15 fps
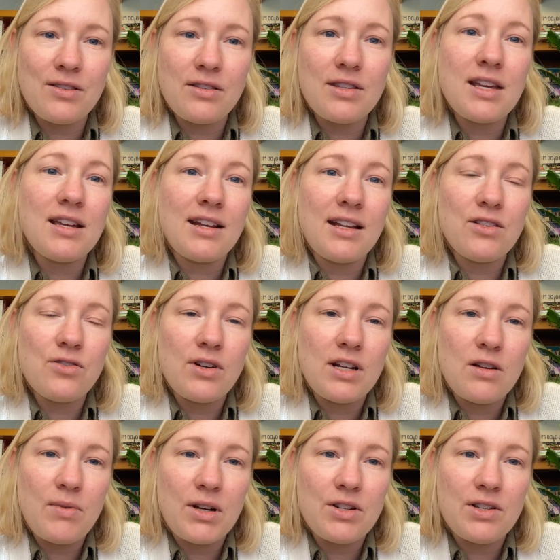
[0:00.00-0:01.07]
they can answer
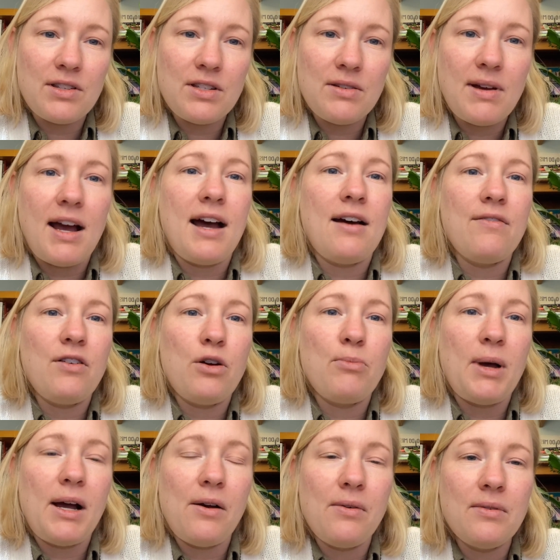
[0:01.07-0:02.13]
any questions you have
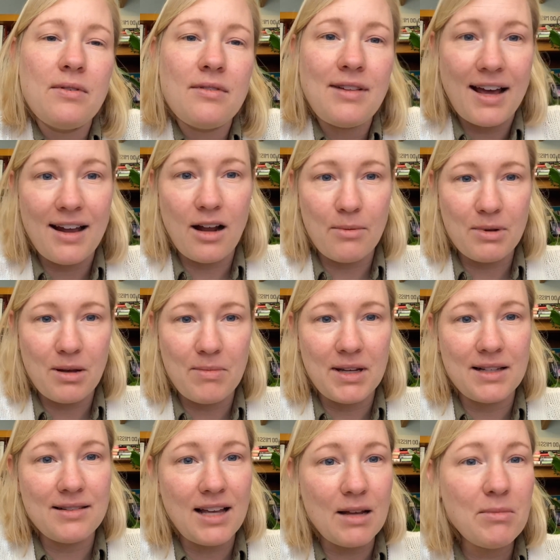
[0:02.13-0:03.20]
about that
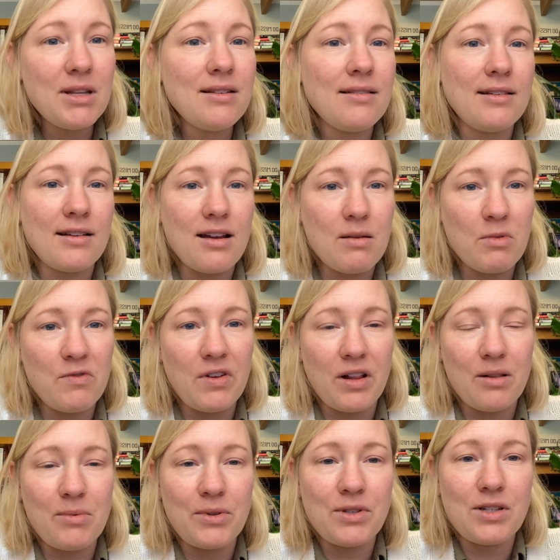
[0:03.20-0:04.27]
upcoming assignment, and I'm
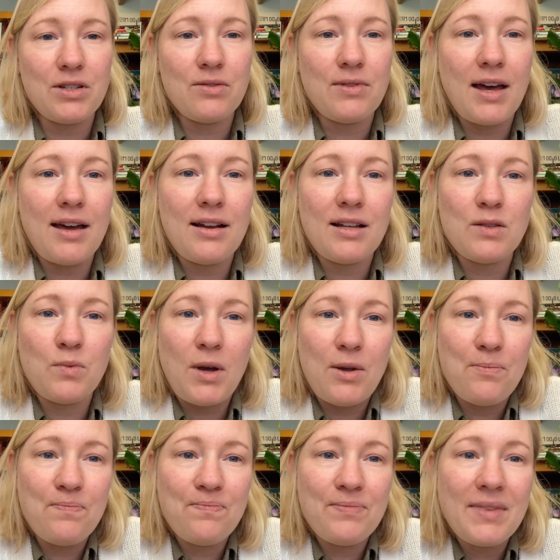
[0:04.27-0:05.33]
available to do that as
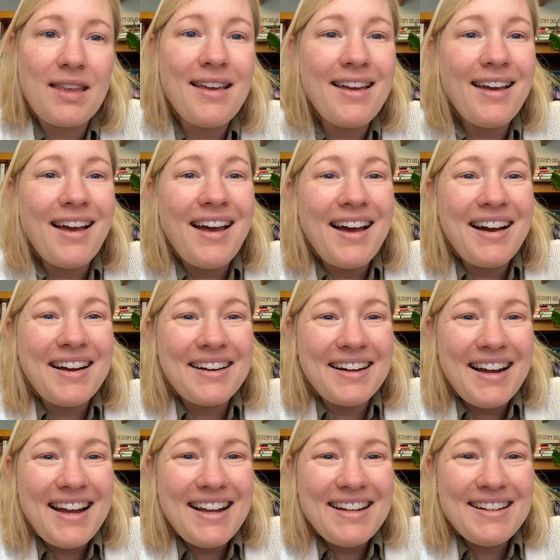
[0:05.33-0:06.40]
well. All
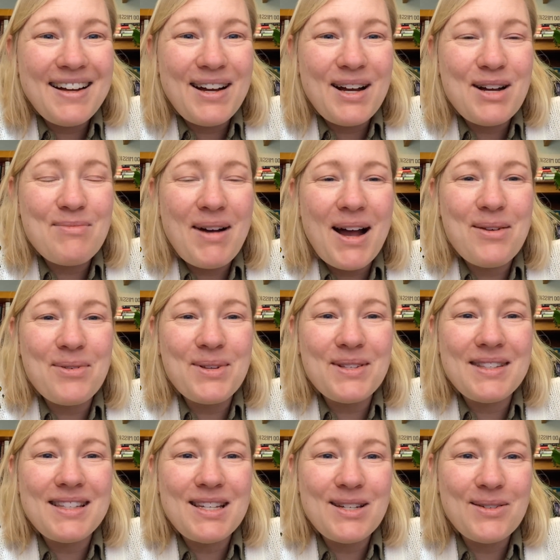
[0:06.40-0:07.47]
right, I will
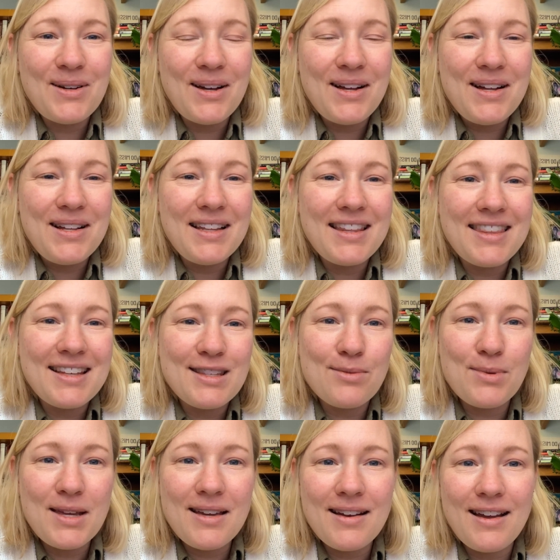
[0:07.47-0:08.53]
see you all this
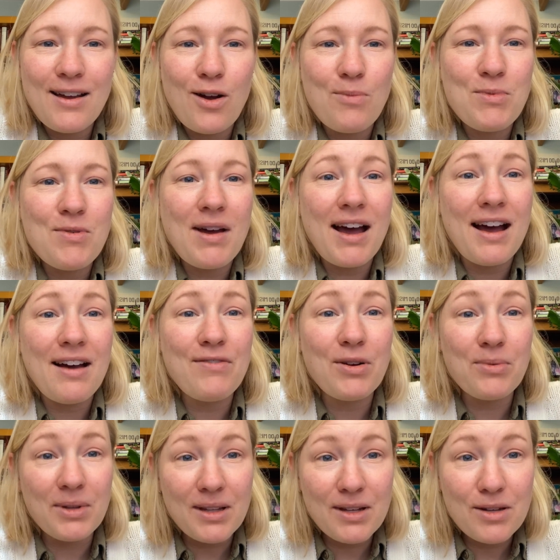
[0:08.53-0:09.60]
week, and I hope you have
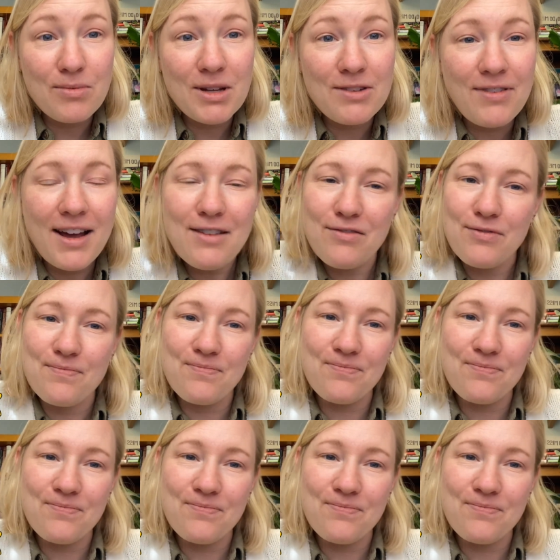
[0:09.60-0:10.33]
a really good week 5.